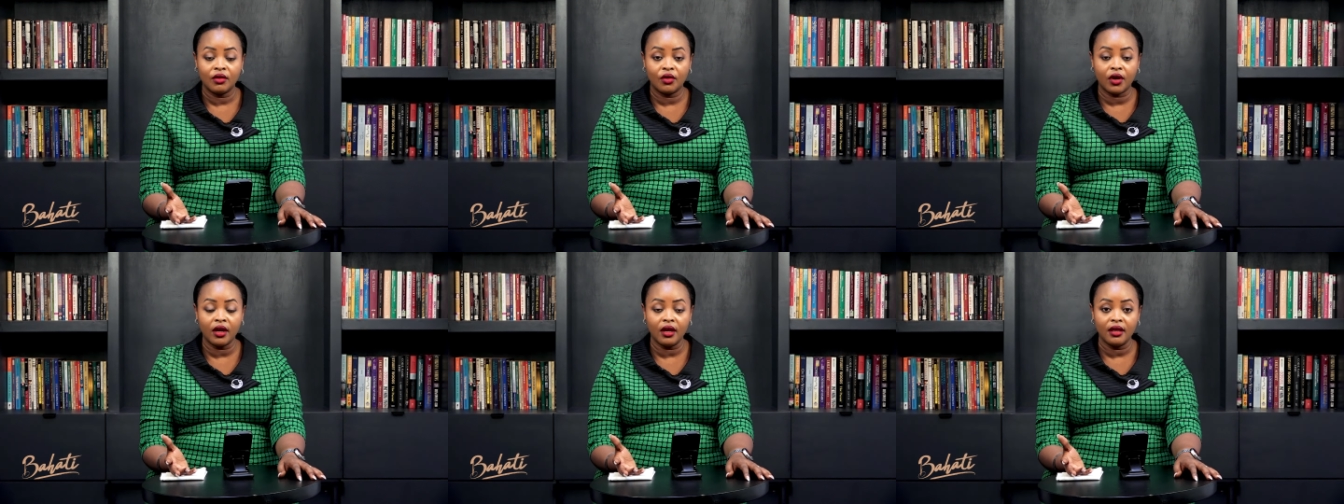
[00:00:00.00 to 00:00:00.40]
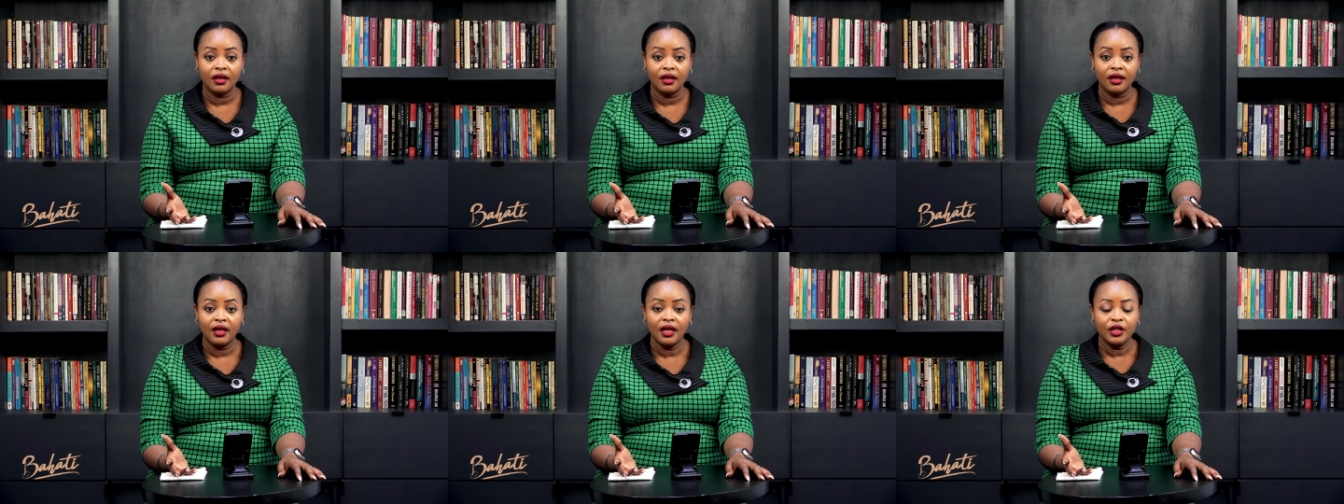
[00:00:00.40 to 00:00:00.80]
Okay?
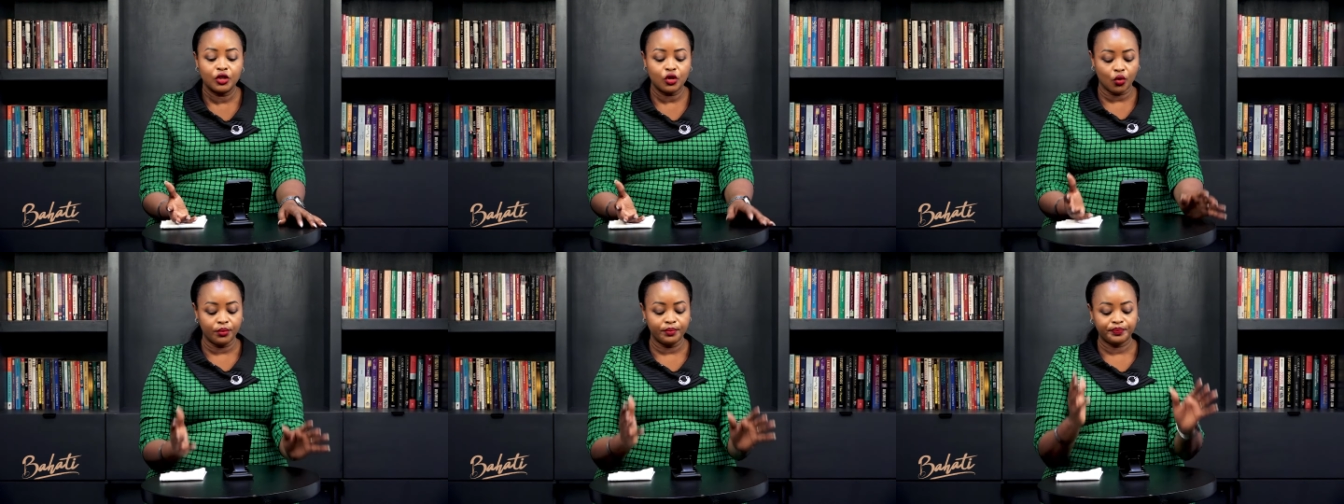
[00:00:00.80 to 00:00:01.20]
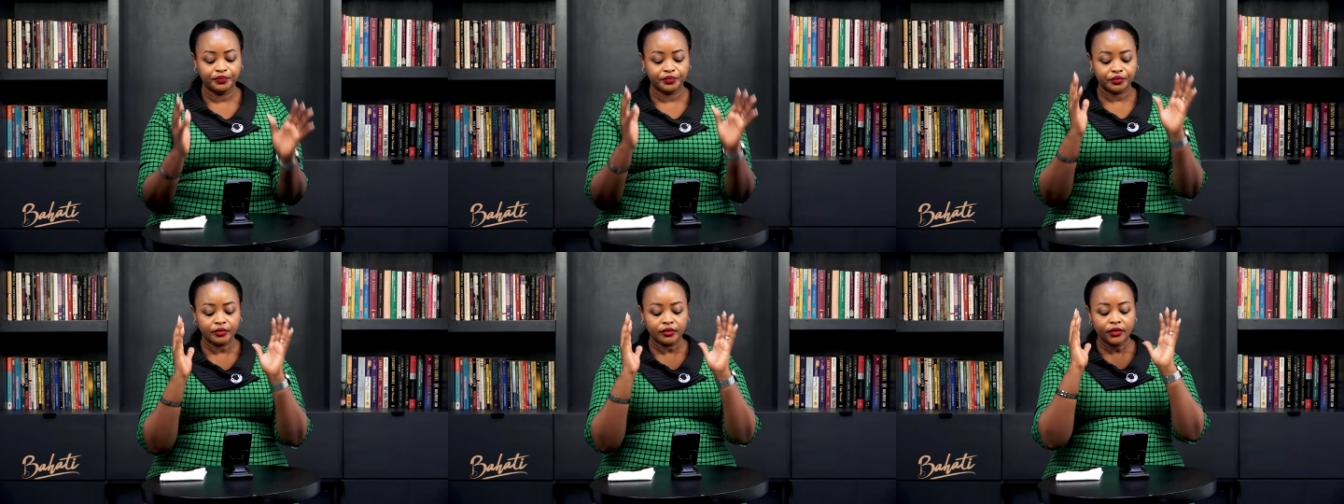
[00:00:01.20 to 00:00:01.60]
So
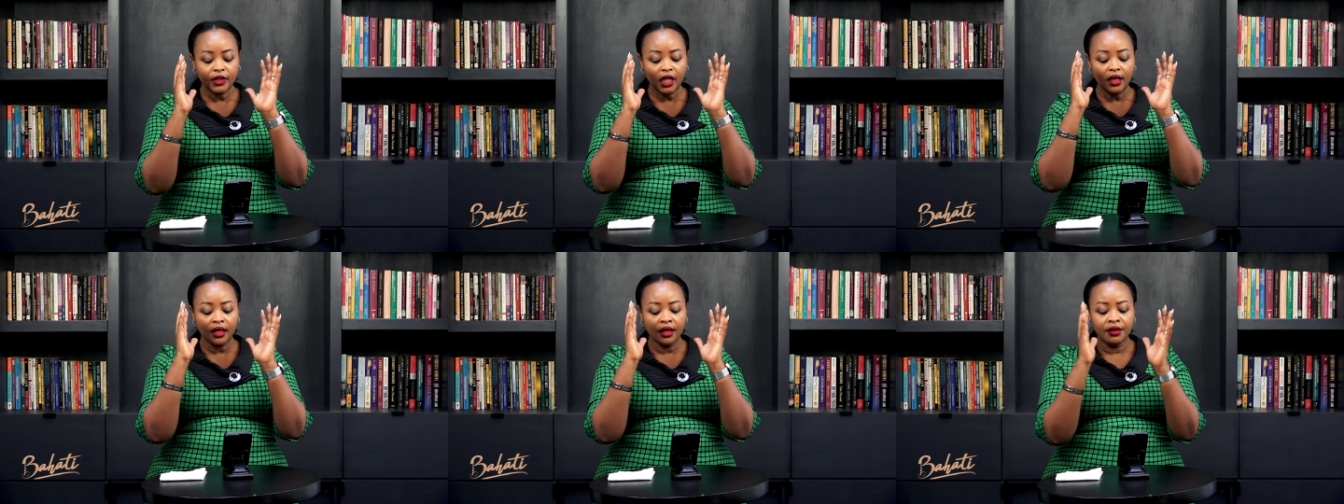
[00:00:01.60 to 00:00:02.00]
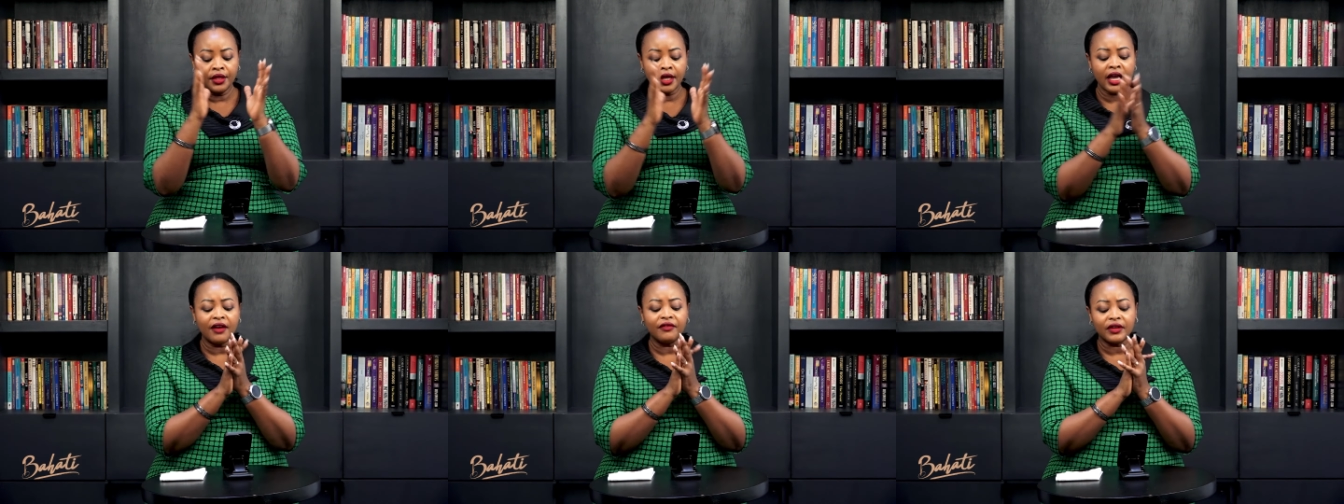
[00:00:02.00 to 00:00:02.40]

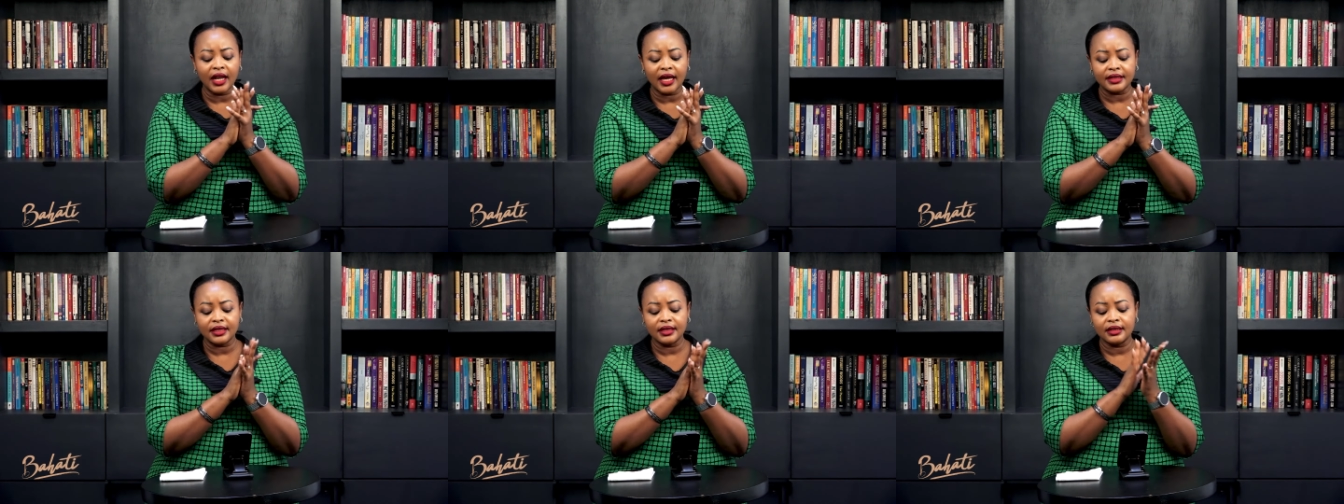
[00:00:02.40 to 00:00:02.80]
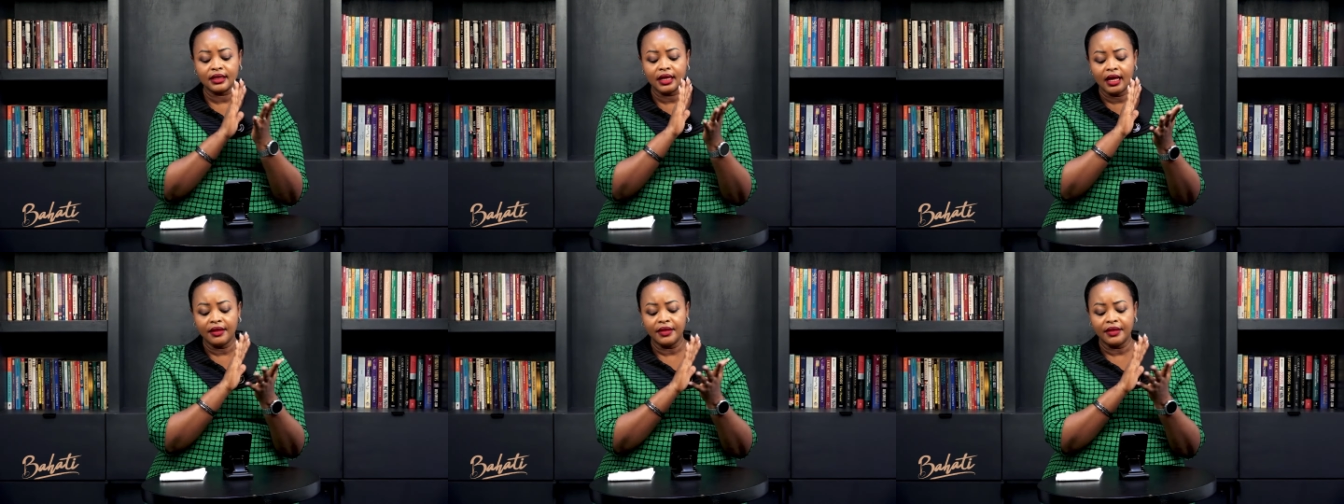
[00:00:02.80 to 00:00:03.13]
they have glasses.